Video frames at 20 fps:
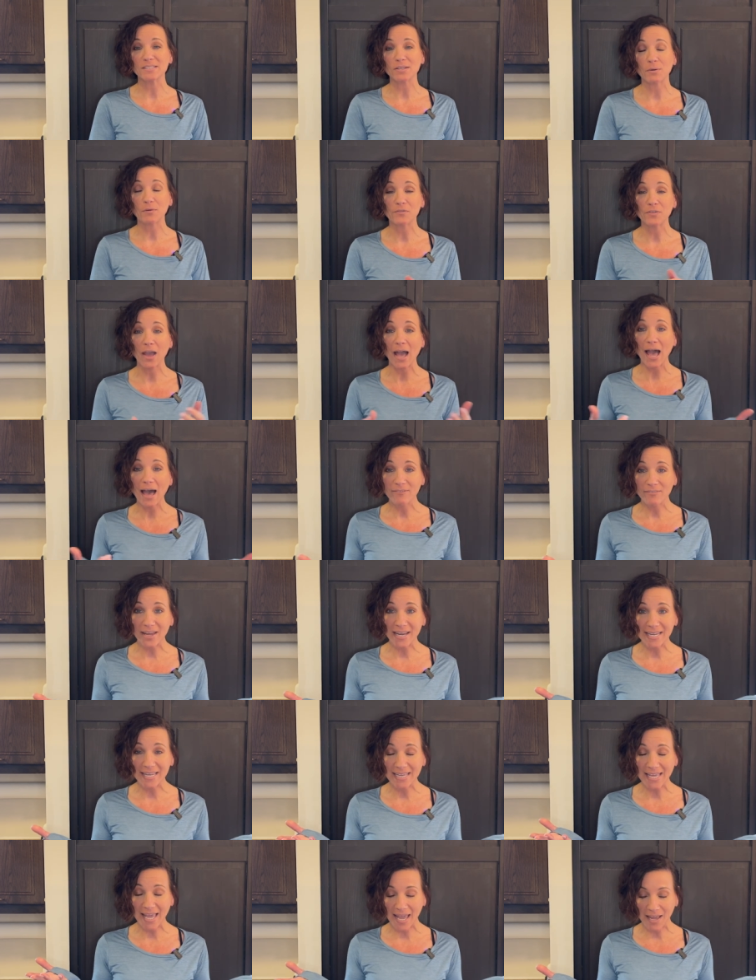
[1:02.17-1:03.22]
So if you have
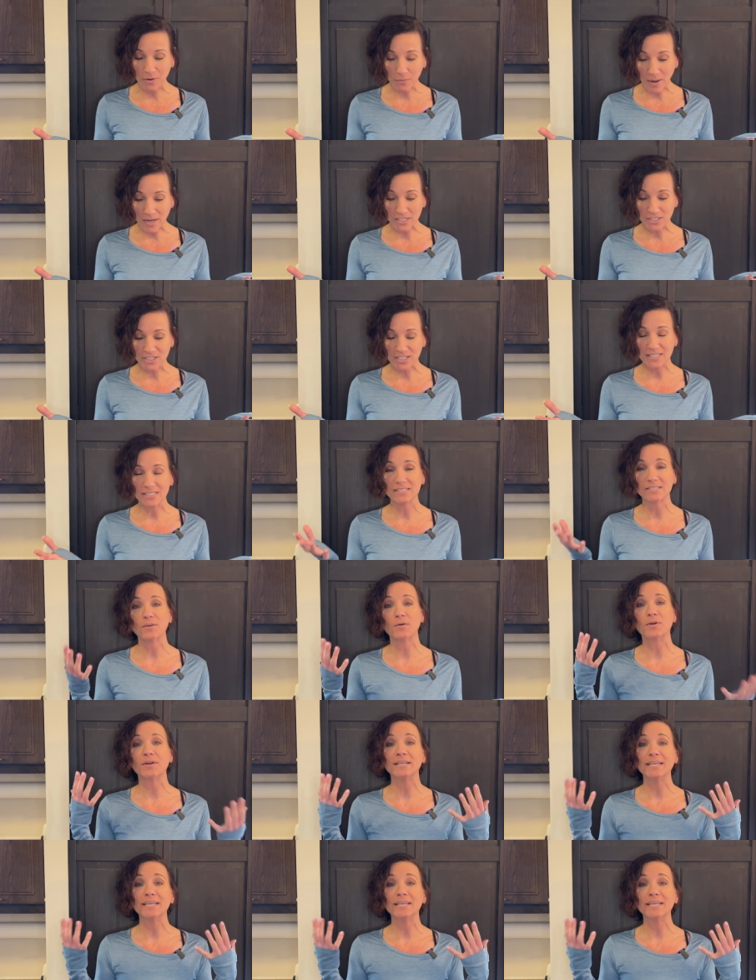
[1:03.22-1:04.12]
any cake questions or